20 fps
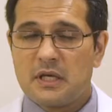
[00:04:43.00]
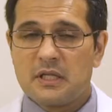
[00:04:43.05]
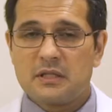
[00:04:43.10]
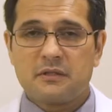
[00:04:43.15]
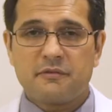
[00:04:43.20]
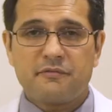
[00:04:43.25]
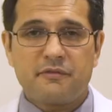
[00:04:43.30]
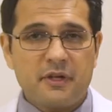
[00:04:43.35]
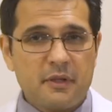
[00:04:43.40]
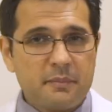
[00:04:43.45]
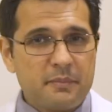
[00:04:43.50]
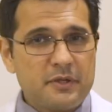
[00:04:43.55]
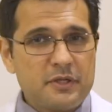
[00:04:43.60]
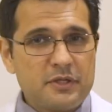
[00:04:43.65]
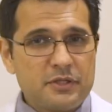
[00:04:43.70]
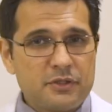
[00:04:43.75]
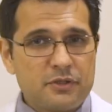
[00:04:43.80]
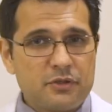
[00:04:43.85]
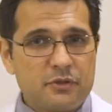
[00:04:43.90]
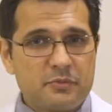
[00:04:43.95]
The fallopian
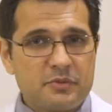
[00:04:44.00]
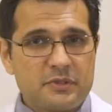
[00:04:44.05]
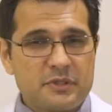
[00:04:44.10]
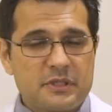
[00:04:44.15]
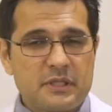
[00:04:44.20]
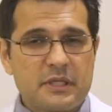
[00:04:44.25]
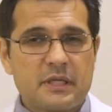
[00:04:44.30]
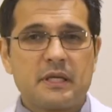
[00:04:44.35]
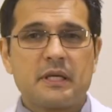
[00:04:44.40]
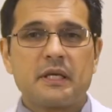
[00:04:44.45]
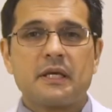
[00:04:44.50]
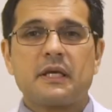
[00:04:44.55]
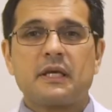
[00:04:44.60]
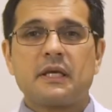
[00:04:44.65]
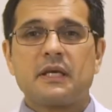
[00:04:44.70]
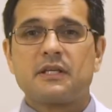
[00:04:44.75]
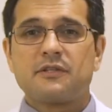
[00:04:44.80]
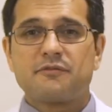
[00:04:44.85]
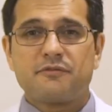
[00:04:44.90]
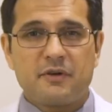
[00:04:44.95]
tubes
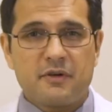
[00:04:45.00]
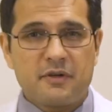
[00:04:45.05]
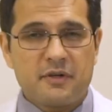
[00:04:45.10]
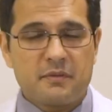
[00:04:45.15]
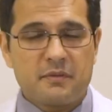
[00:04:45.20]
is very